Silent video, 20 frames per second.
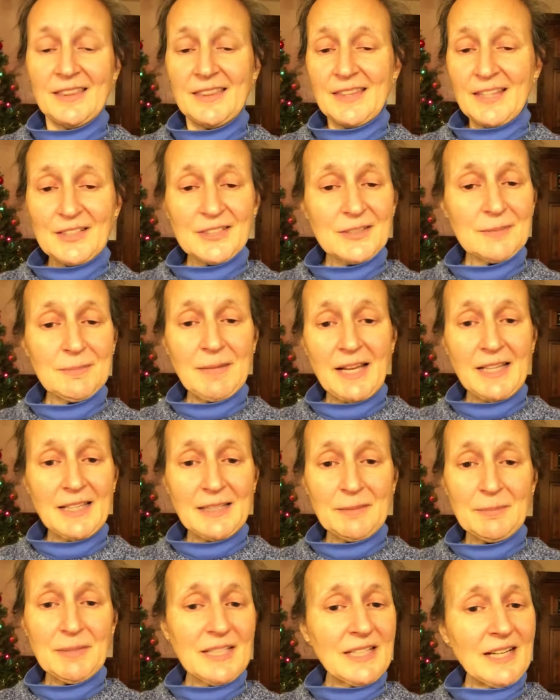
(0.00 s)
they're
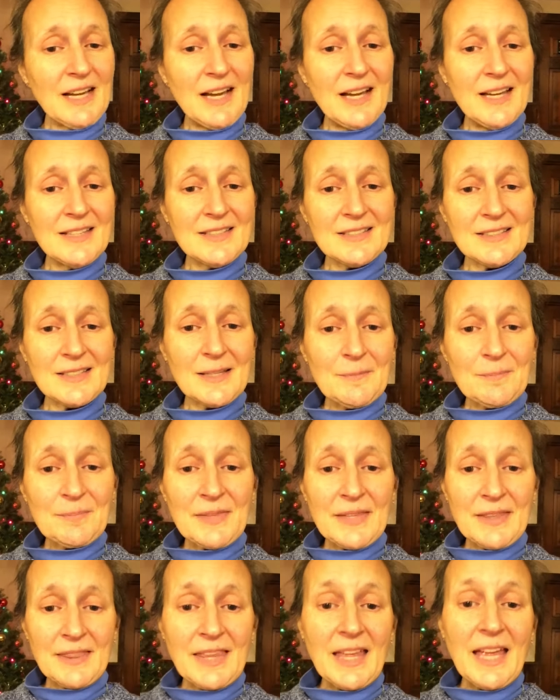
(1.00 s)
smiling because
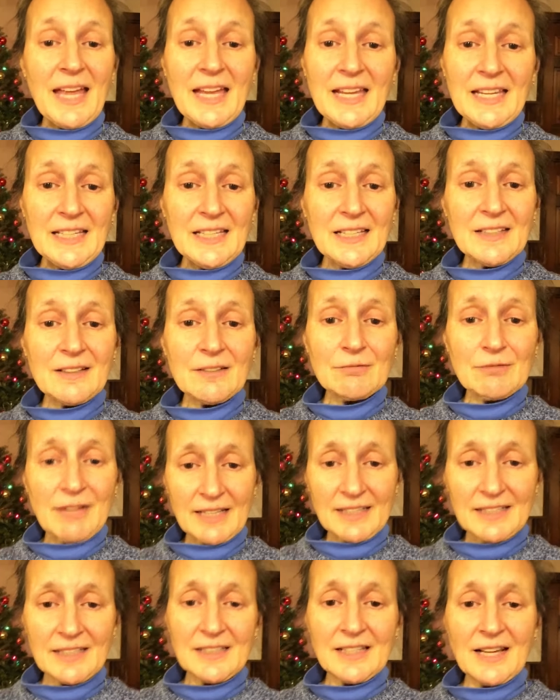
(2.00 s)
they
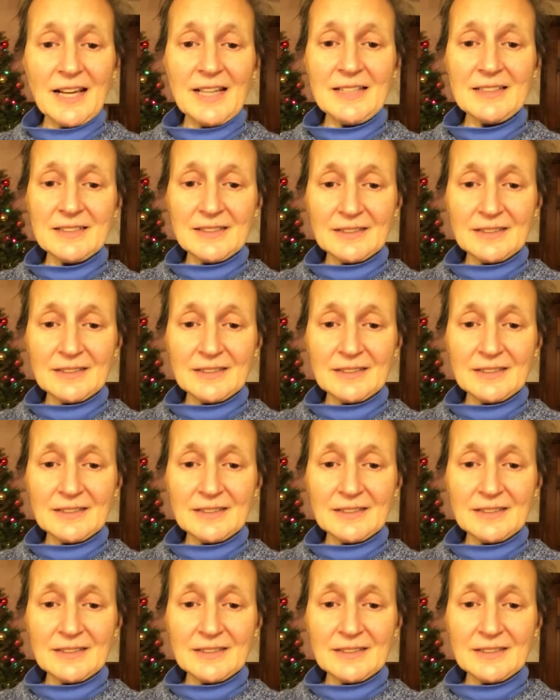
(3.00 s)
recognize